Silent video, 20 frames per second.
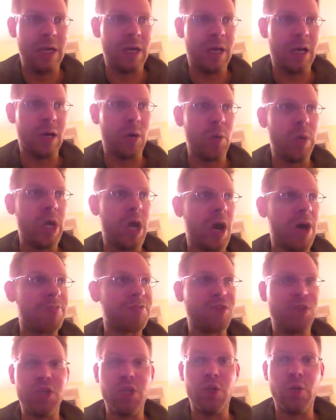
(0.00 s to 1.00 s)
uh, we
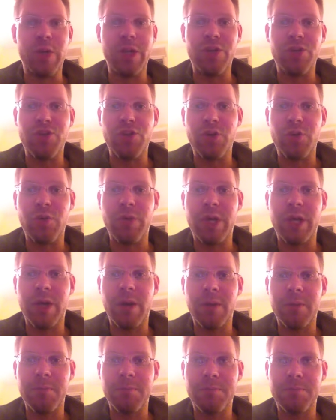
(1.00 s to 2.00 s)
often do in June
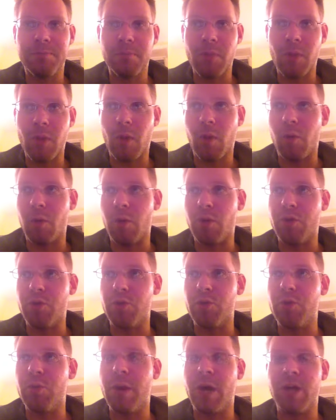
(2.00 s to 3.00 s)
here or
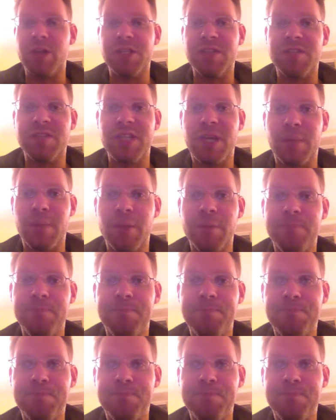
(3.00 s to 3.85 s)
through parts of summer.